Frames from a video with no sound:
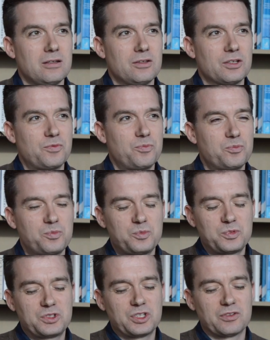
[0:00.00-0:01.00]
the
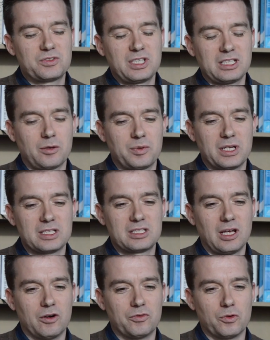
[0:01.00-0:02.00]
sort of setup in
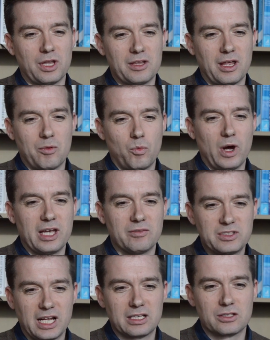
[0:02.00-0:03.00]
itself, or that way
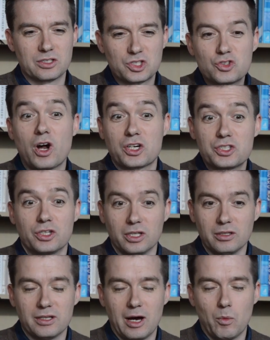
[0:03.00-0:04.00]
of telling the
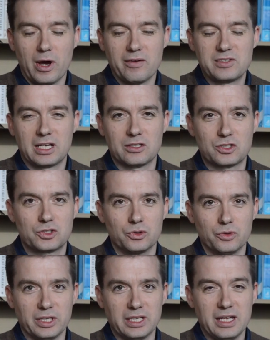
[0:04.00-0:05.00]
structure, that way of telling the
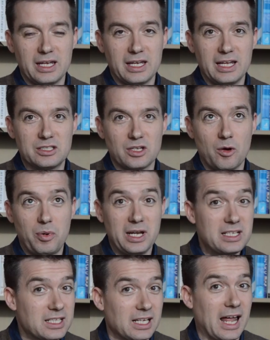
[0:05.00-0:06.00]
story, is a
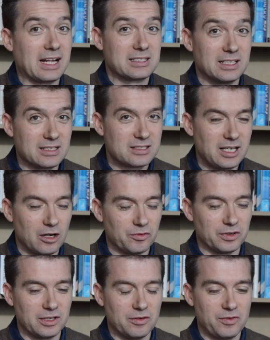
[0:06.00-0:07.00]
political act in
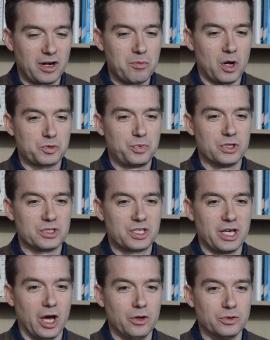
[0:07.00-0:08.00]
itself, and it very much puts
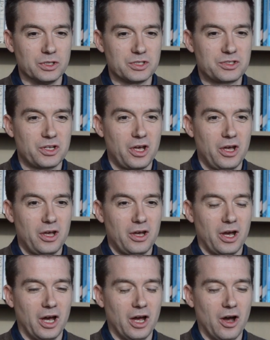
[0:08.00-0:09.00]
the onus
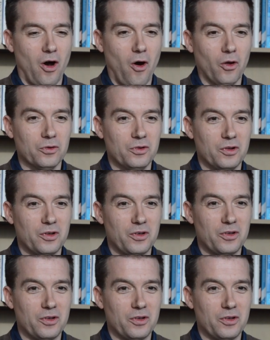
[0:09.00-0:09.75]
on